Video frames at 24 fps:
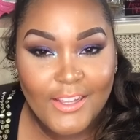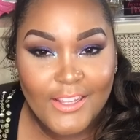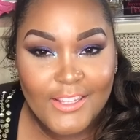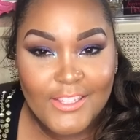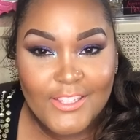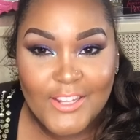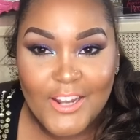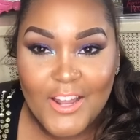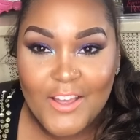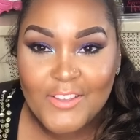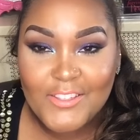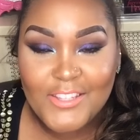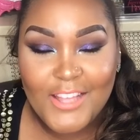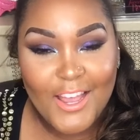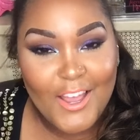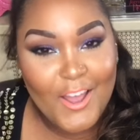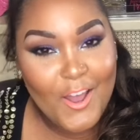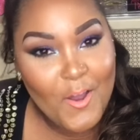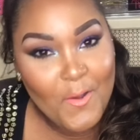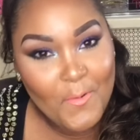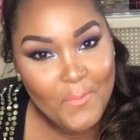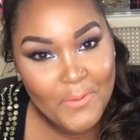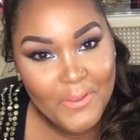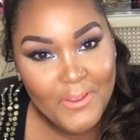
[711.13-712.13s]
So they was like,
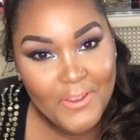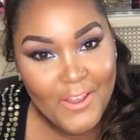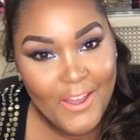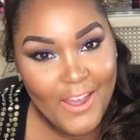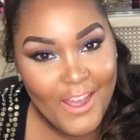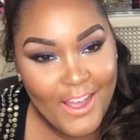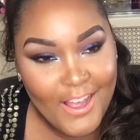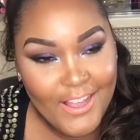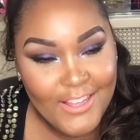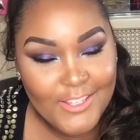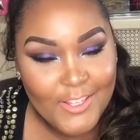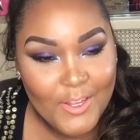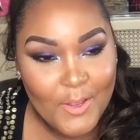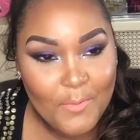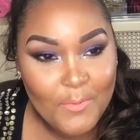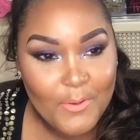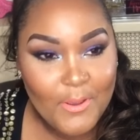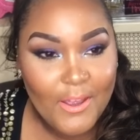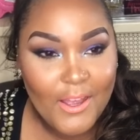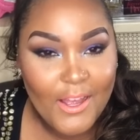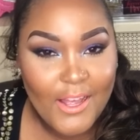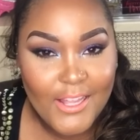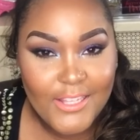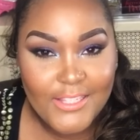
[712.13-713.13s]
open your eyes, open
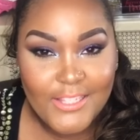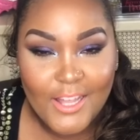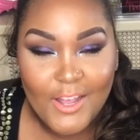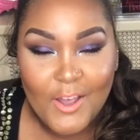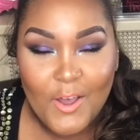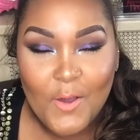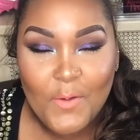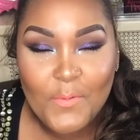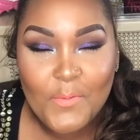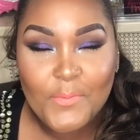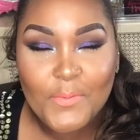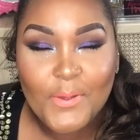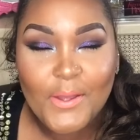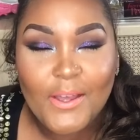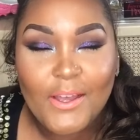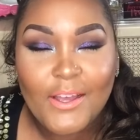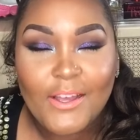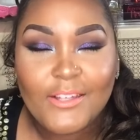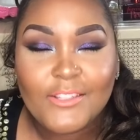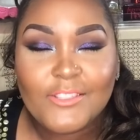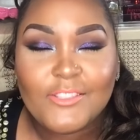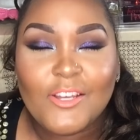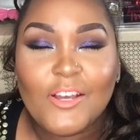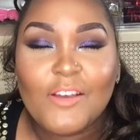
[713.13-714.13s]
your eyes. I opened my
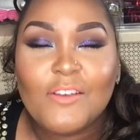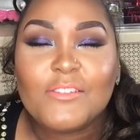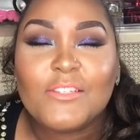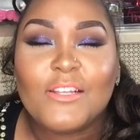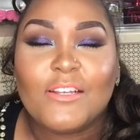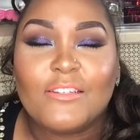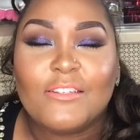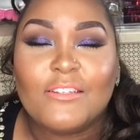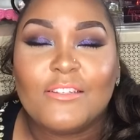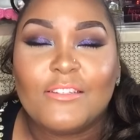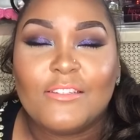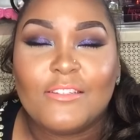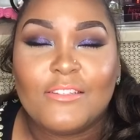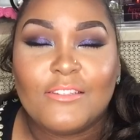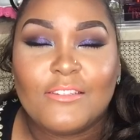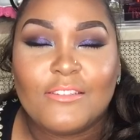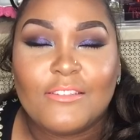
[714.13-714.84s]
eyes, so I was like, ugh.